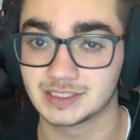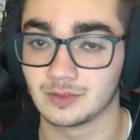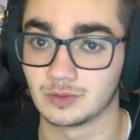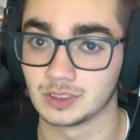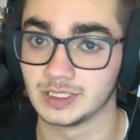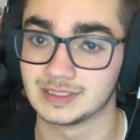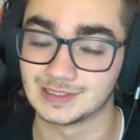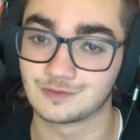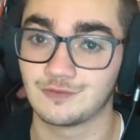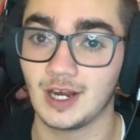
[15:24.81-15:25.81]
released this
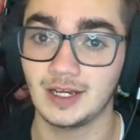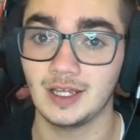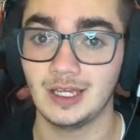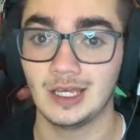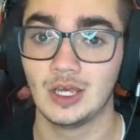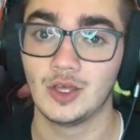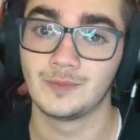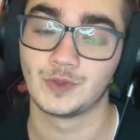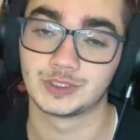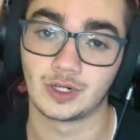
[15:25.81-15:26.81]
Friday,
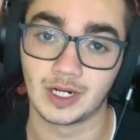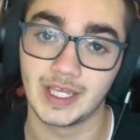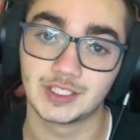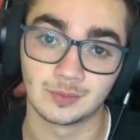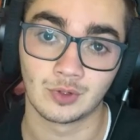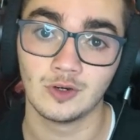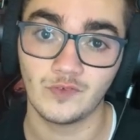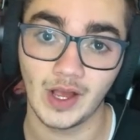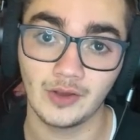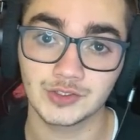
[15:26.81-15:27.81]
which are agent
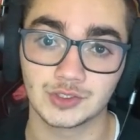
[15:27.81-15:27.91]
profiles.